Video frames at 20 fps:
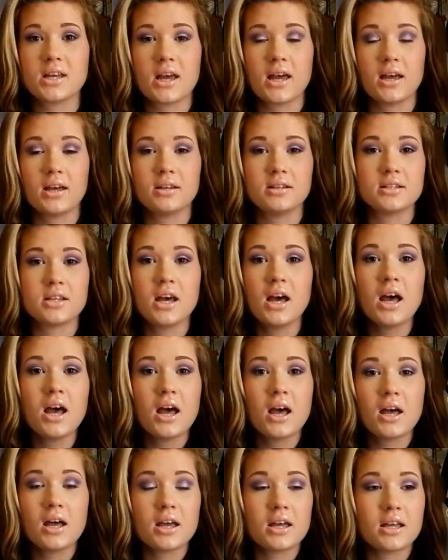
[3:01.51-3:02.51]
and
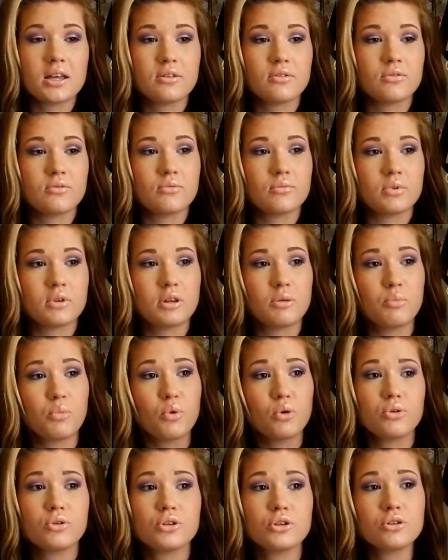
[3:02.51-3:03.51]
the
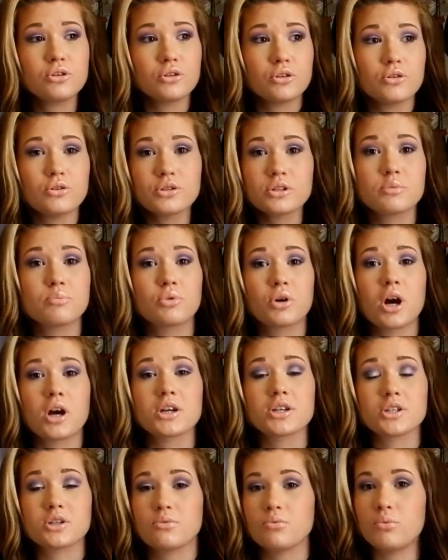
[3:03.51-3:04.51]
more you use the
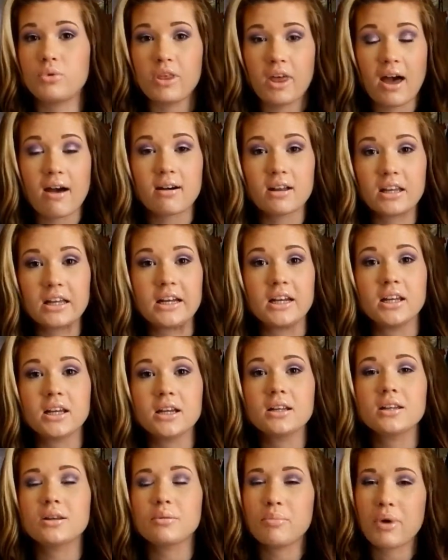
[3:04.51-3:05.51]
brush without cleaning
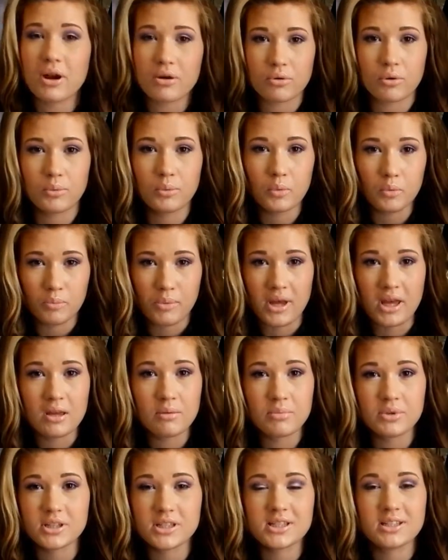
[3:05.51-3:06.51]
it, the better it would be.
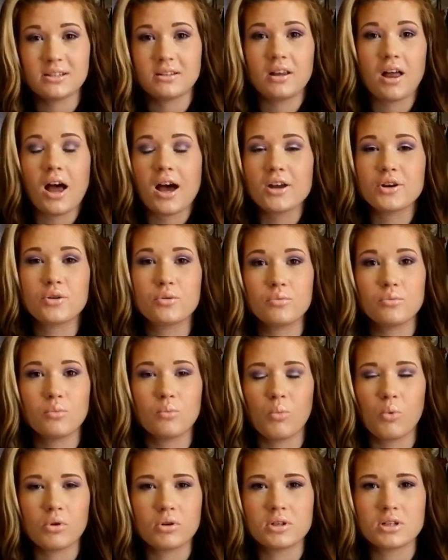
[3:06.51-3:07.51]
But still, I don't
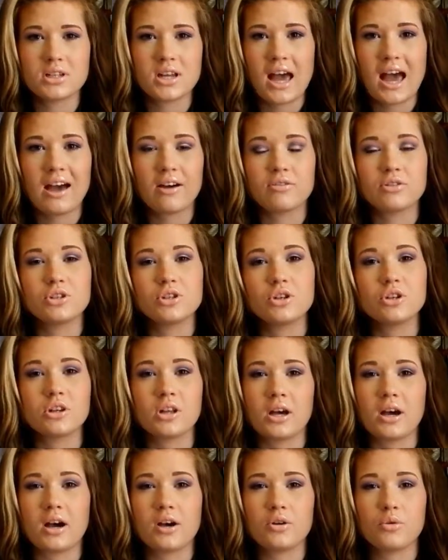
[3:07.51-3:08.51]
want to have to do
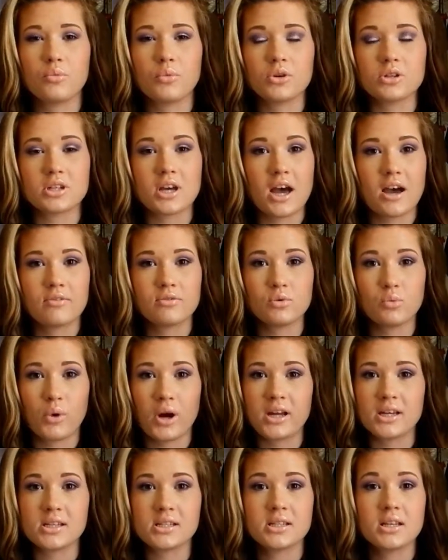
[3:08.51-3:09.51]
that. I don't want to have to
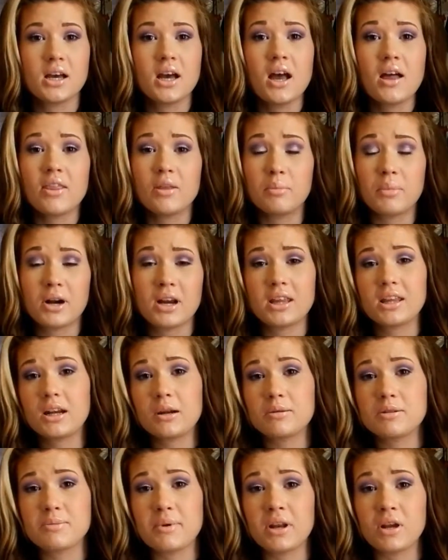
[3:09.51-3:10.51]
waste the money that
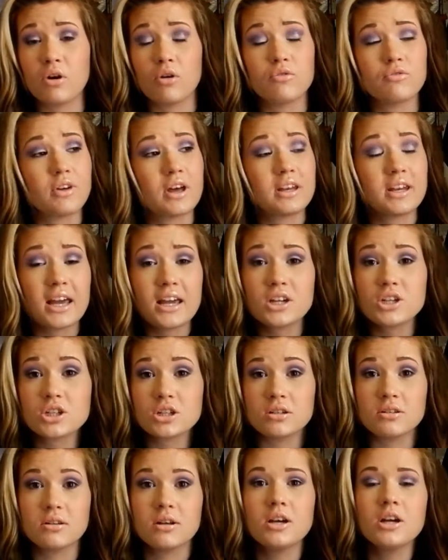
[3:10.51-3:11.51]
I'm spending on
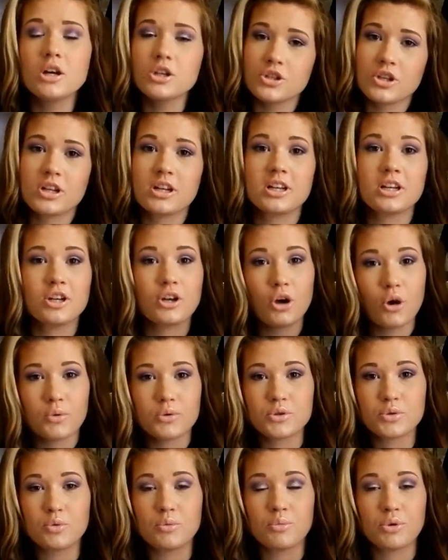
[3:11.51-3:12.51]
foundation so that it can go
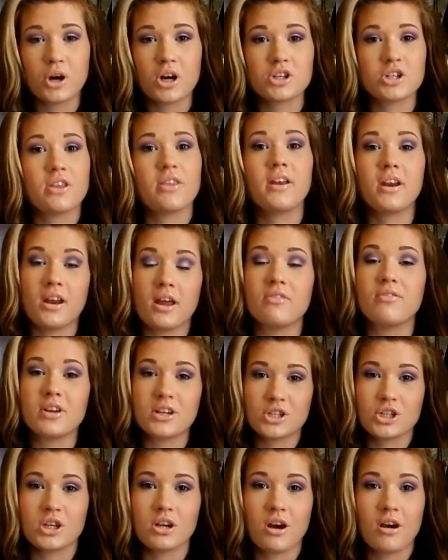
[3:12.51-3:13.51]
into a brush and then
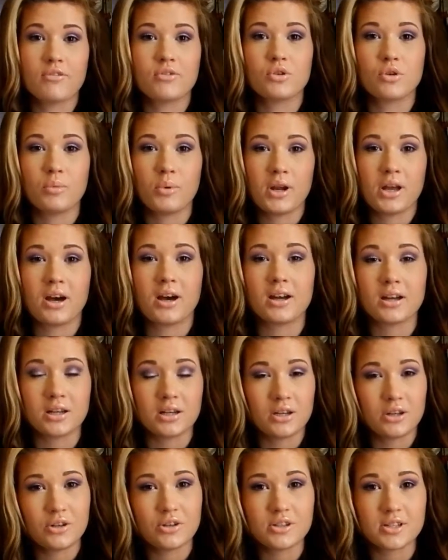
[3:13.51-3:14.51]
eventually after a week I
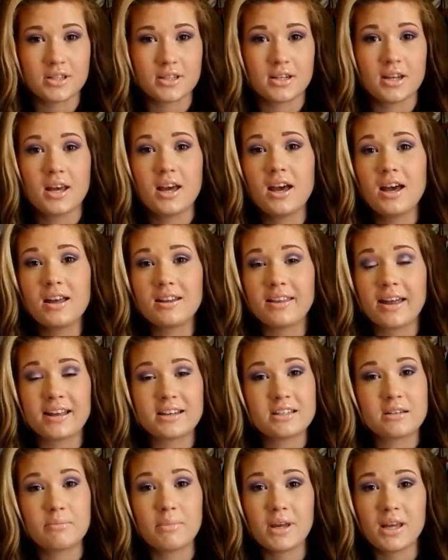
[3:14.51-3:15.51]
can use it. That
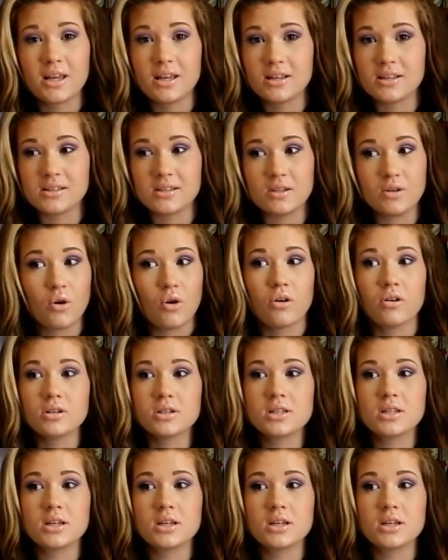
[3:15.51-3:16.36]
to me is not